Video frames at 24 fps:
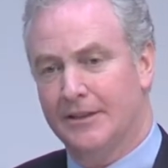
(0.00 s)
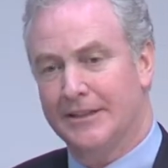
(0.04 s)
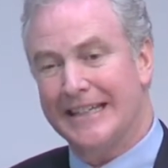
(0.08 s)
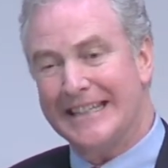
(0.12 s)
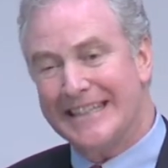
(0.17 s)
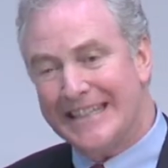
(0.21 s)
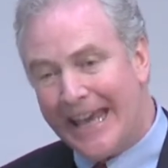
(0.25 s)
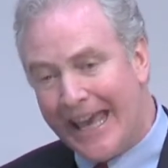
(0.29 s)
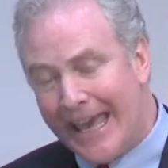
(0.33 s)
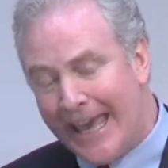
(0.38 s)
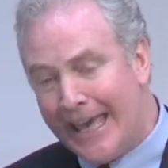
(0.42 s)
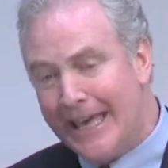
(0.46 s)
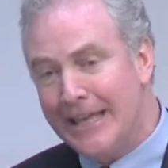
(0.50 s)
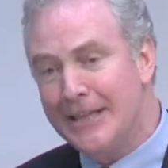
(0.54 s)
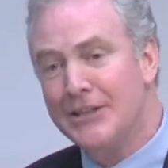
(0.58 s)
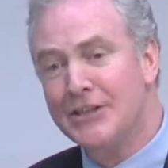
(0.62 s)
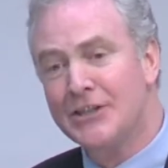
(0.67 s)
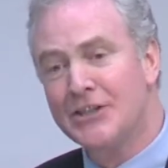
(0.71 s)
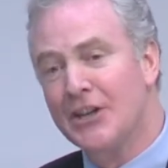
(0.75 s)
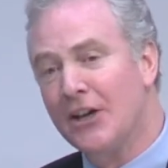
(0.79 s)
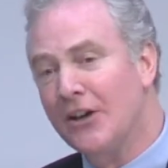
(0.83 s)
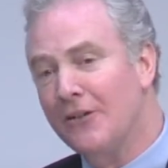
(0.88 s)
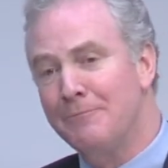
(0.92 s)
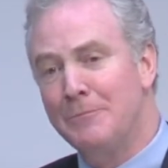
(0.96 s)
to
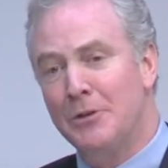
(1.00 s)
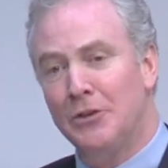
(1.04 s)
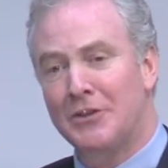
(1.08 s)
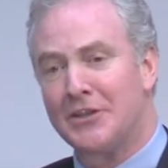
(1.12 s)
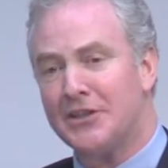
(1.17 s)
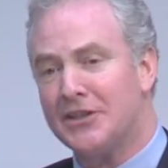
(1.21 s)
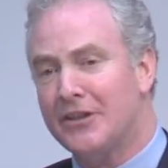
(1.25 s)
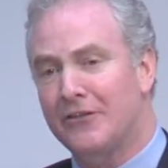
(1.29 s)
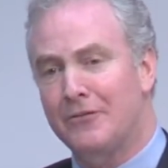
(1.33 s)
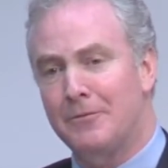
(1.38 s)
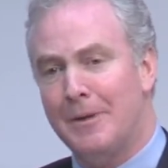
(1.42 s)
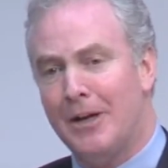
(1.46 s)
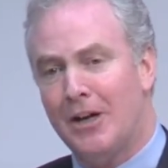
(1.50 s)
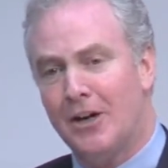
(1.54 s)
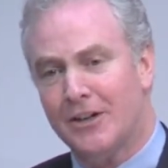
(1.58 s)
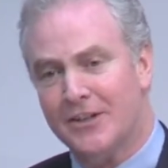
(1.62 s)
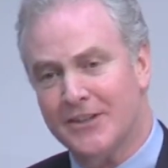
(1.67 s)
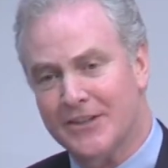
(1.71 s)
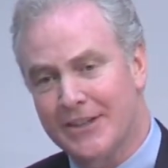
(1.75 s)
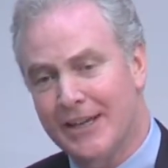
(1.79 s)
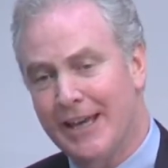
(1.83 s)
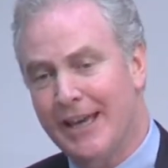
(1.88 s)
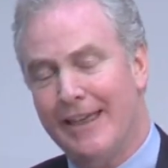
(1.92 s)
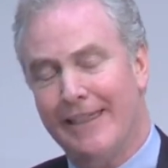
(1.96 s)
tens of millions of
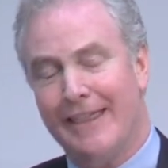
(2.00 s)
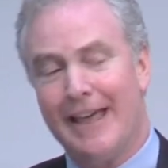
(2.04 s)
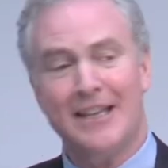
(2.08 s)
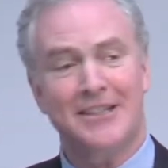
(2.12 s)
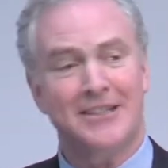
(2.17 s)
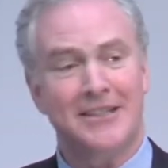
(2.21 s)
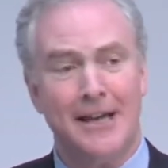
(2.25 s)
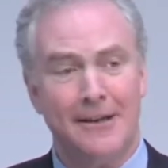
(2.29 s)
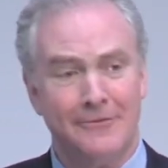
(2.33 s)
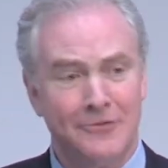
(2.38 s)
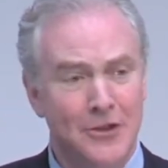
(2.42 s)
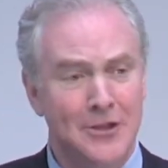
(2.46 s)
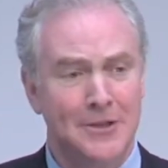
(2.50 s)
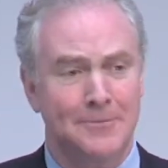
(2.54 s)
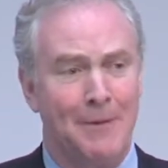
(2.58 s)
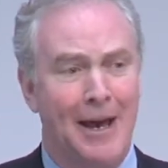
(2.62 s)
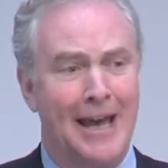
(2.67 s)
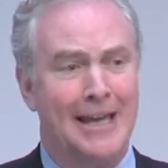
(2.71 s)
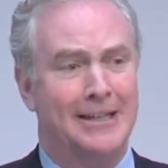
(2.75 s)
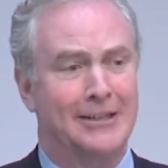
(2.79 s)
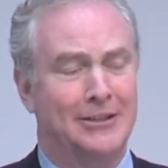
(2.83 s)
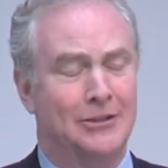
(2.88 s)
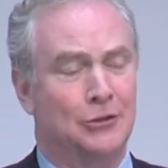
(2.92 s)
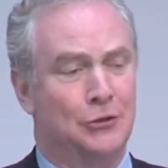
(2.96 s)
Americans. That's not just
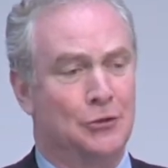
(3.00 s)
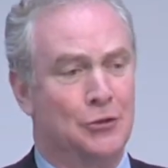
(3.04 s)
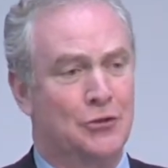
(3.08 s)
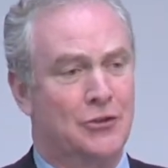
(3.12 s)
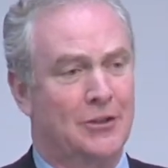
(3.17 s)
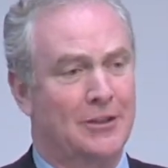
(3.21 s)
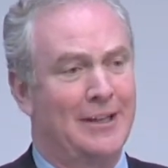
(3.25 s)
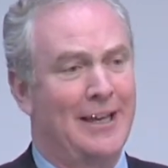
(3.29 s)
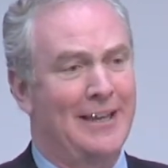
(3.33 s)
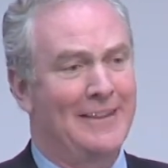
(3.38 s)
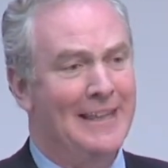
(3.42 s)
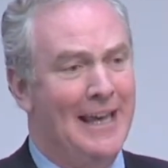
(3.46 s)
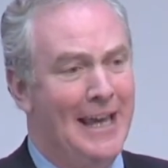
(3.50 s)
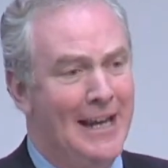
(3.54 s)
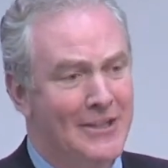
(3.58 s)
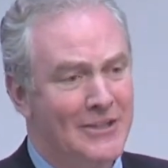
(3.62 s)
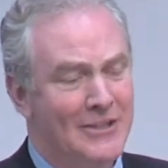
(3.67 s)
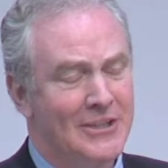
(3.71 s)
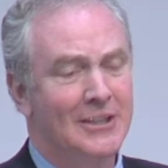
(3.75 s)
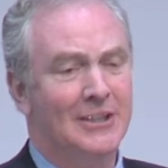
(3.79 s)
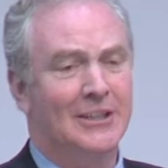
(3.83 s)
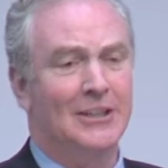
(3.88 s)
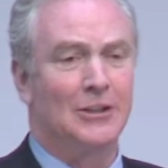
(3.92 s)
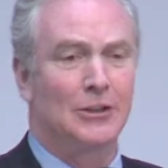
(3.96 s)
my conclusion. That
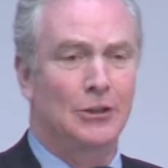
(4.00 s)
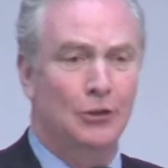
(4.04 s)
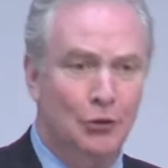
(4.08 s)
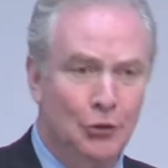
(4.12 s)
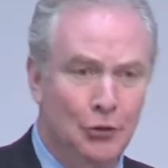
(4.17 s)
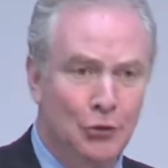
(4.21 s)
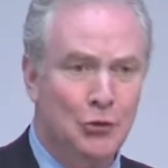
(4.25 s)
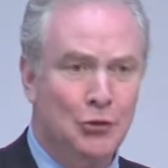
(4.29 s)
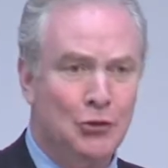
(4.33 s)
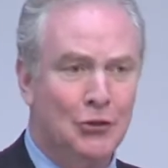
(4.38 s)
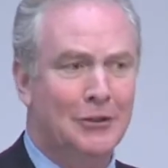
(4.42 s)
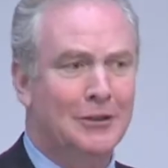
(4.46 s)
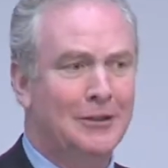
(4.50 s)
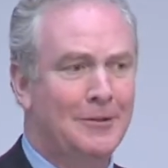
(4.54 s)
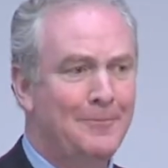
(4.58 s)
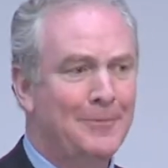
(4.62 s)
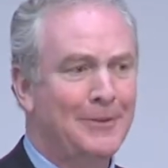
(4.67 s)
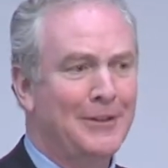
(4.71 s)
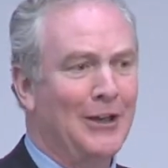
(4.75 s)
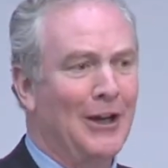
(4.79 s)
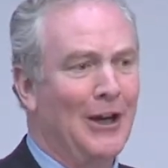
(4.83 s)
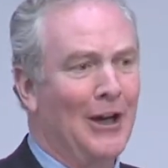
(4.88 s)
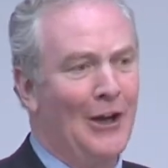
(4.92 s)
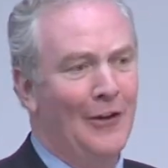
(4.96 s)
is the conclusion
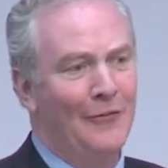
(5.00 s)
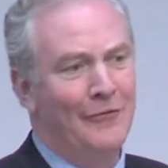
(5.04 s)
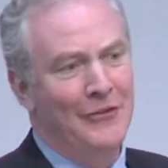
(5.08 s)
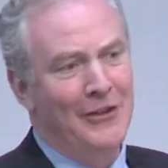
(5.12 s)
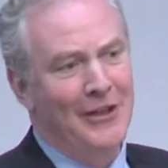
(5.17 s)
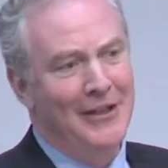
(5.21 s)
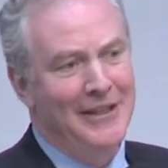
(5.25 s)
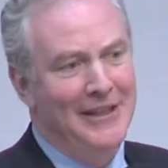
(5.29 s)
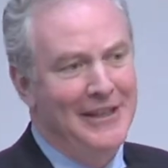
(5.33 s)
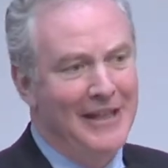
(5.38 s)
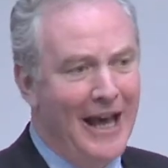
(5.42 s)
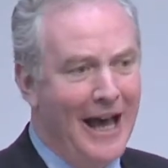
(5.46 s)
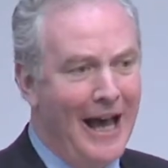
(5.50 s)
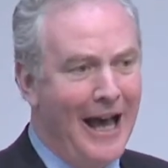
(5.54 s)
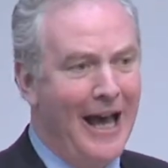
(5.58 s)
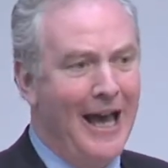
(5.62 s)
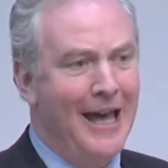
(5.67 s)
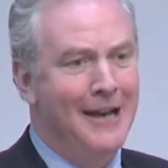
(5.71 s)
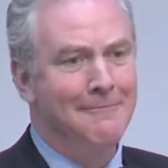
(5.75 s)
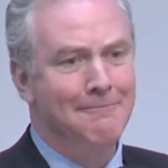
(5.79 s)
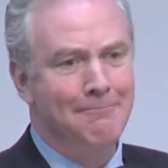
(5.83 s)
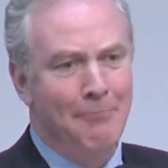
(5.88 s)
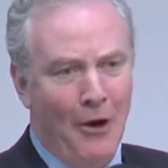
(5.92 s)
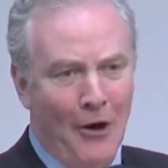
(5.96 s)
of the
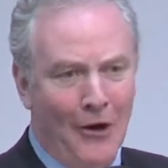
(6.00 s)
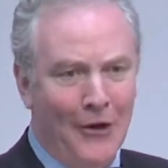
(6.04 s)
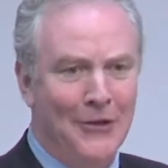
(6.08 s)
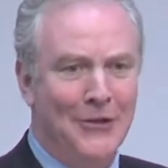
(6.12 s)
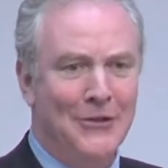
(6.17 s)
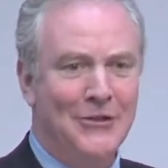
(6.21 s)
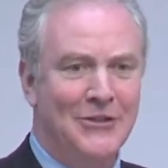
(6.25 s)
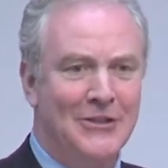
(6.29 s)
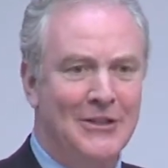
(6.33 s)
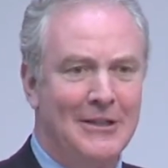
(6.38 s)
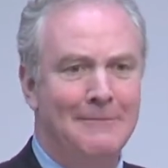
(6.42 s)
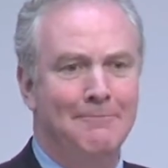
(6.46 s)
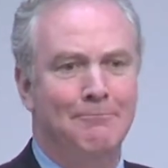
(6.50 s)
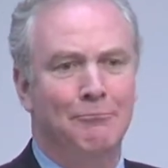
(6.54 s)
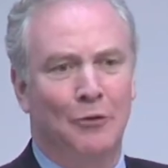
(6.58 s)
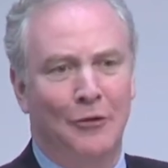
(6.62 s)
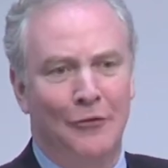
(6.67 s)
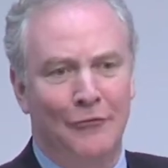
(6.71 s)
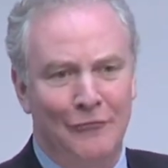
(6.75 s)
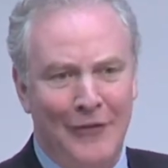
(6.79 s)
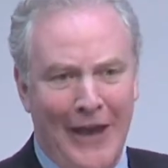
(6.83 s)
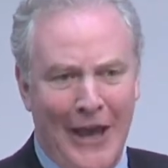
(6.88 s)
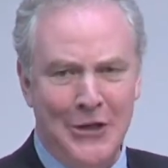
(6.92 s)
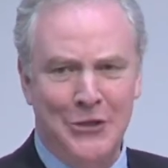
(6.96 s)
nonpartisan
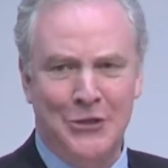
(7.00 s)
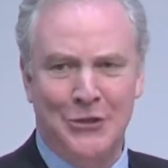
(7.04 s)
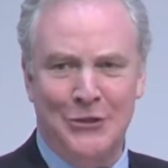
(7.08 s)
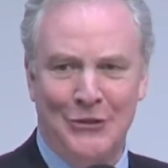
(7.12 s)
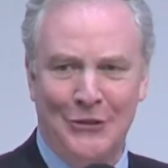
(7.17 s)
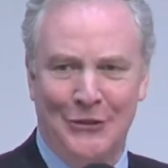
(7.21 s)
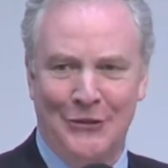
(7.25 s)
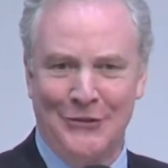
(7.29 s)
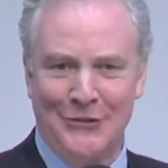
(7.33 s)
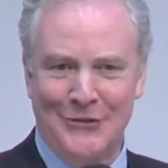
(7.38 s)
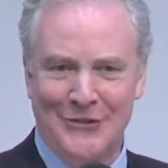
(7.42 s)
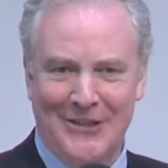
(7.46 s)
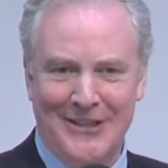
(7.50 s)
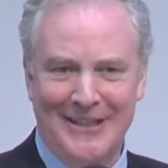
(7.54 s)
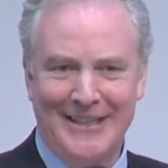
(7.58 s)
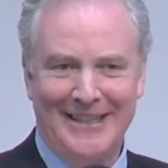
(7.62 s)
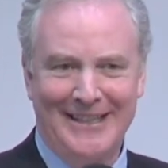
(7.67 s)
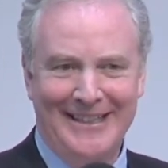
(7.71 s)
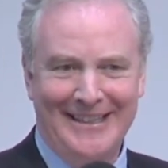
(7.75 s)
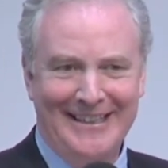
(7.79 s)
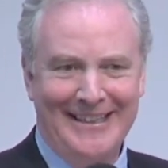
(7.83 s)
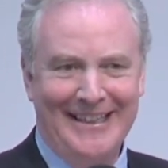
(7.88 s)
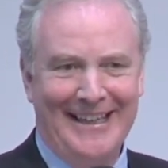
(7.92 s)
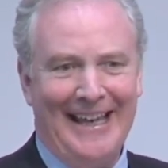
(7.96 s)

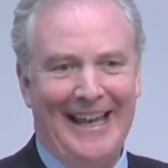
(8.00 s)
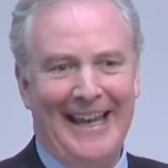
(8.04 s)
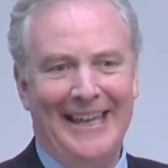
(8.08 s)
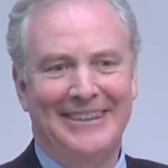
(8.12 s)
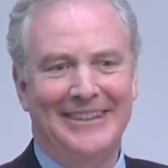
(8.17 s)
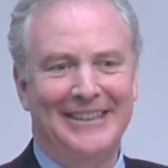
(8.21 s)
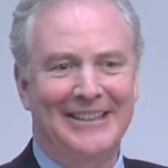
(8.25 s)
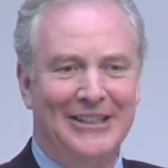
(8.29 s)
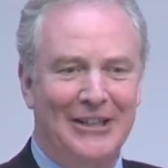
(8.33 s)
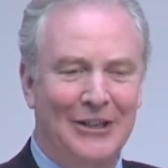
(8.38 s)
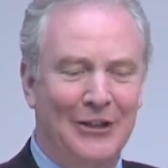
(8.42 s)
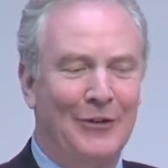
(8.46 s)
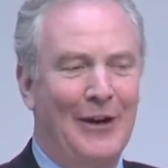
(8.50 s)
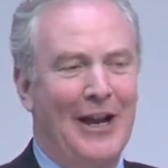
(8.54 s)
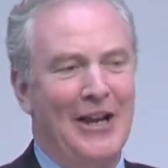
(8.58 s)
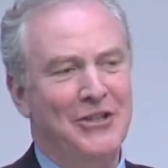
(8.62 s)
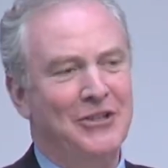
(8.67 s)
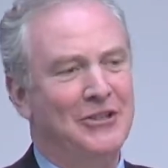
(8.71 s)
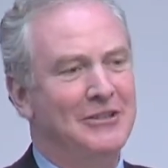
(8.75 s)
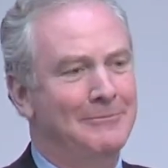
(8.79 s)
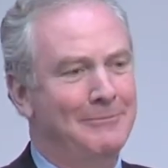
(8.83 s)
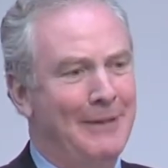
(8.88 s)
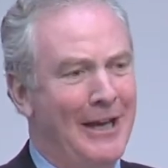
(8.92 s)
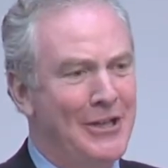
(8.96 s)
professionals at the
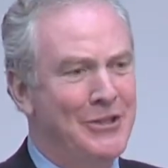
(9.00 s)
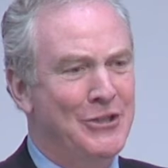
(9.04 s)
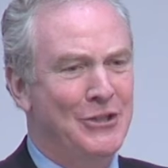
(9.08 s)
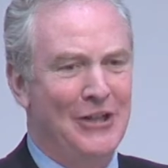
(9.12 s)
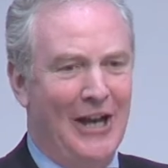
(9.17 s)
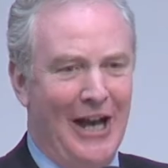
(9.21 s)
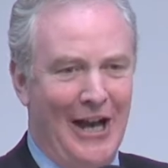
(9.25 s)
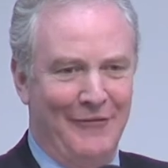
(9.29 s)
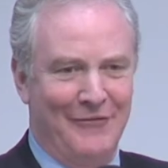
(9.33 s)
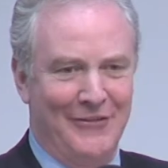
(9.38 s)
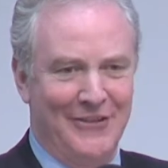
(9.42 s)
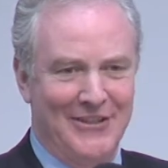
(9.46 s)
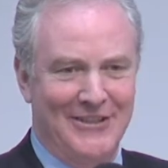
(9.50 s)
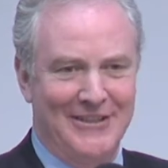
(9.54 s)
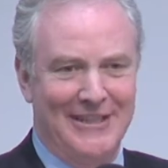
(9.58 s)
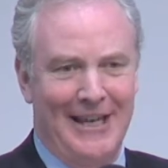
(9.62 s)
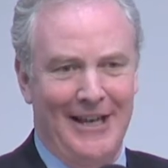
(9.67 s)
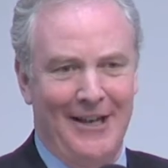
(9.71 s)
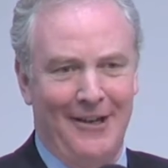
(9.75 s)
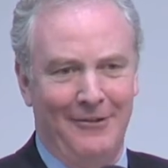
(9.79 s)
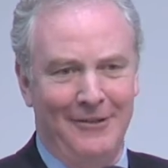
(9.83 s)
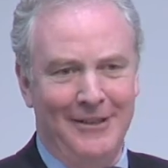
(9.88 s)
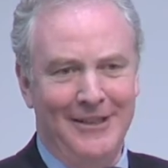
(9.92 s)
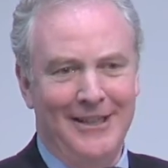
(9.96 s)
Congressional Budget Office.
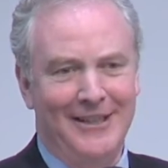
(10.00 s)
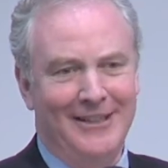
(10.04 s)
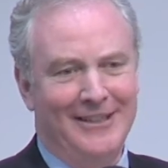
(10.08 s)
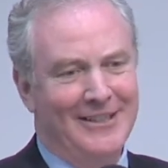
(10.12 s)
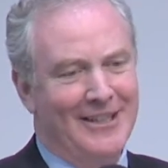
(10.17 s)
Now,